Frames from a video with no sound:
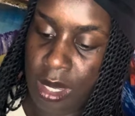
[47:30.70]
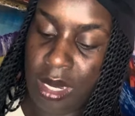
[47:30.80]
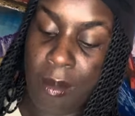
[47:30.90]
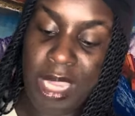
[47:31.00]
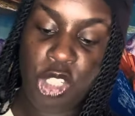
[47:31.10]

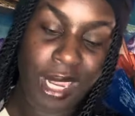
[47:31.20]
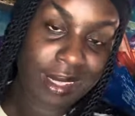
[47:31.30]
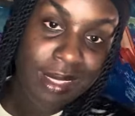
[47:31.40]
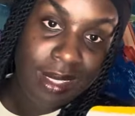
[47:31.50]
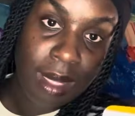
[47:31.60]
They may try to
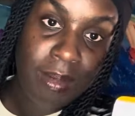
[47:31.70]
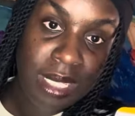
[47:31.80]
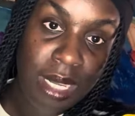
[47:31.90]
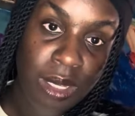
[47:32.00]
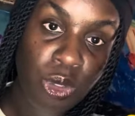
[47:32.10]
skip
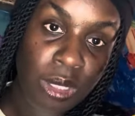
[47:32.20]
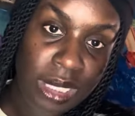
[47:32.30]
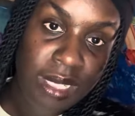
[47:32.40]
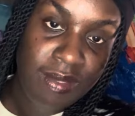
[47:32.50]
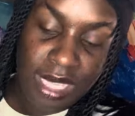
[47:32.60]
town or
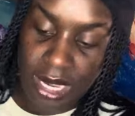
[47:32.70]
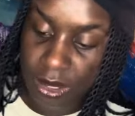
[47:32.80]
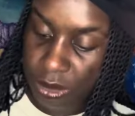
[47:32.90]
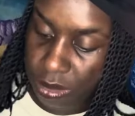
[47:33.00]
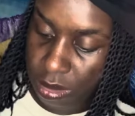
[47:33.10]
leave town.